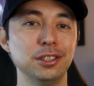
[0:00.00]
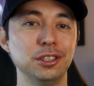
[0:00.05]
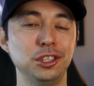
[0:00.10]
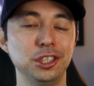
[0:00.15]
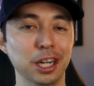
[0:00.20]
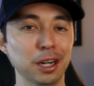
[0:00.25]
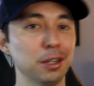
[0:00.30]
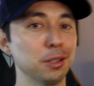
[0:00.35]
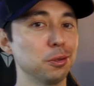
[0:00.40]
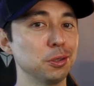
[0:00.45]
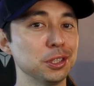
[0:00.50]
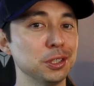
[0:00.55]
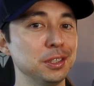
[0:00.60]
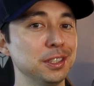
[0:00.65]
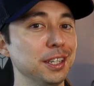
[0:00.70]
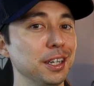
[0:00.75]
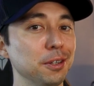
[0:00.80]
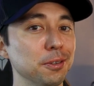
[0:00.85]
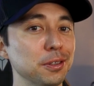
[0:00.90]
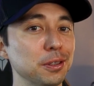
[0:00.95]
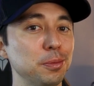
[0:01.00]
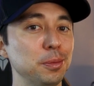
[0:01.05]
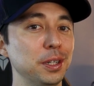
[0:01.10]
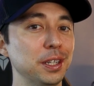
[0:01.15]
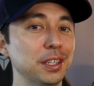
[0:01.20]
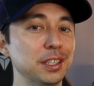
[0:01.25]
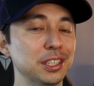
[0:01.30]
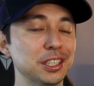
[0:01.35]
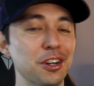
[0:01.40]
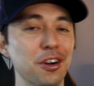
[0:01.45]
Jared wasn't there with
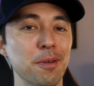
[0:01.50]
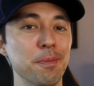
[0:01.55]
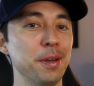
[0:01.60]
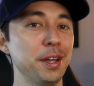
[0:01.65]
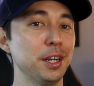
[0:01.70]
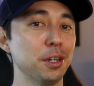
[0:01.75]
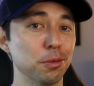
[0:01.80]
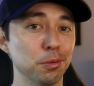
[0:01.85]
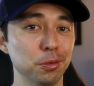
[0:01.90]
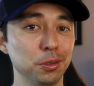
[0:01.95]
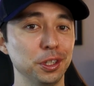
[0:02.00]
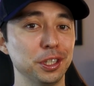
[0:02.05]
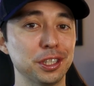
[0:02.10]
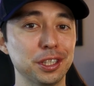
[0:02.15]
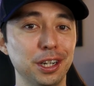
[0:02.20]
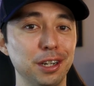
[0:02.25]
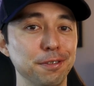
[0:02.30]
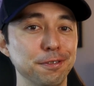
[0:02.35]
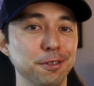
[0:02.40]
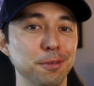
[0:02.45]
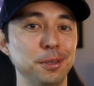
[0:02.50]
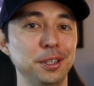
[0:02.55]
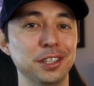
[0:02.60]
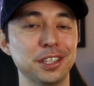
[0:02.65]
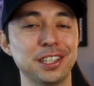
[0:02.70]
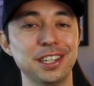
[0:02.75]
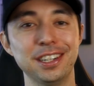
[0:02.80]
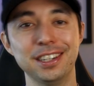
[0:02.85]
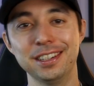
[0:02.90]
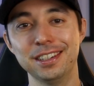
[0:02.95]
me. So it made it really tough for me to
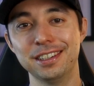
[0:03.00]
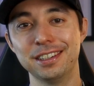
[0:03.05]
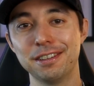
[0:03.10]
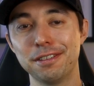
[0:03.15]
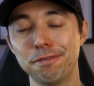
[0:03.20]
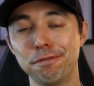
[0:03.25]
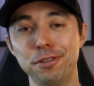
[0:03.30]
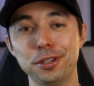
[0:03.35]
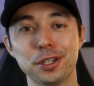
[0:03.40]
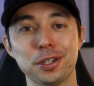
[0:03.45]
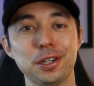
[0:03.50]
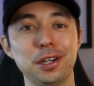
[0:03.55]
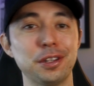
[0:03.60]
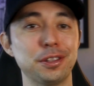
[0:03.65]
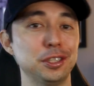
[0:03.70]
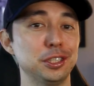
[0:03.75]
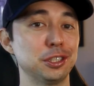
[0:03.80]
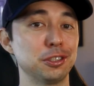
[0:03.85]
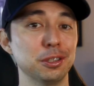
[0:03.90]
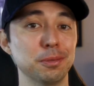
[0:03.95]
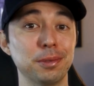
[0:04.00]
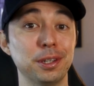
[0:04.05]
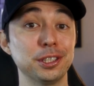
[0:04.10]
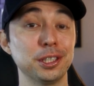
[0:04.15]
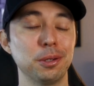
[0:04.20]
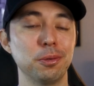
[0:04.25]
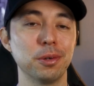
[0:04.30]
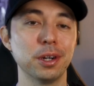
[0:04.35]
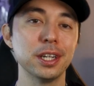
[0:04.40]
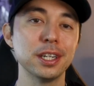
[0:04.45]
kind of figure out the script as
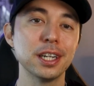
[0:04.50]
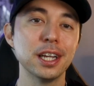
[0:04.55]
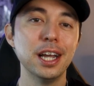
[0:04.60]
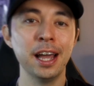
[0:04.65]
I went.